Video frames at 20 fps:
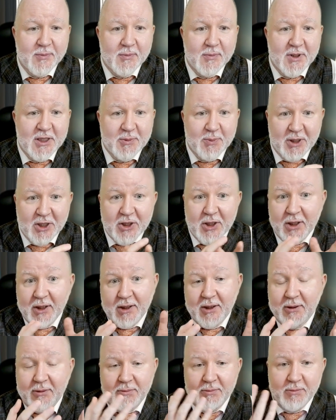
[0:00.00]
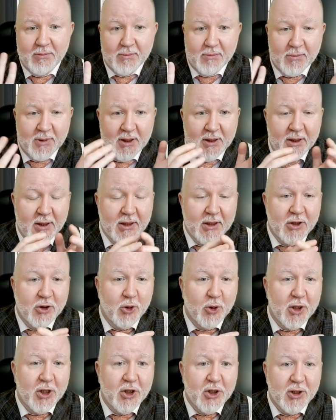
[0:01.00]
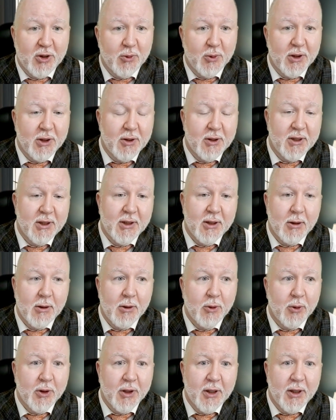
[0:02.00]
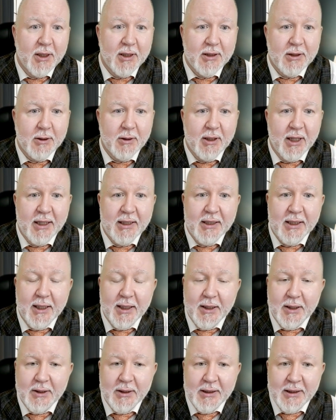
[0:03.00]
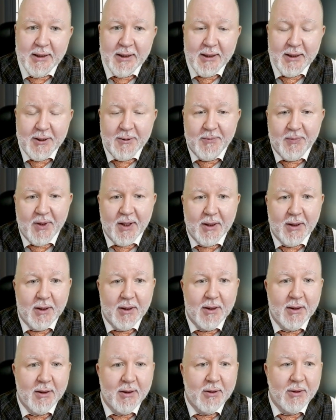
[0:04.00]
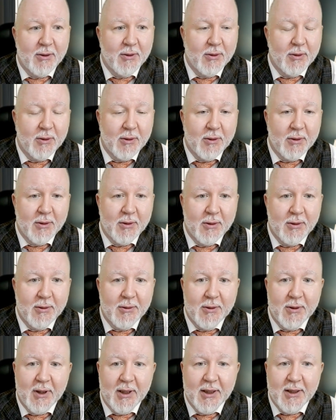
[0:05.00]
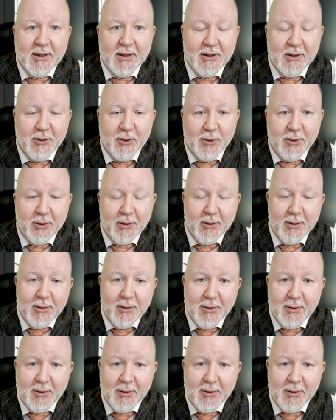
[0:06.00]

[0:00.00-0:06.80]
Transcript: especially in the situations when you see a lawyer as your gladiator or as your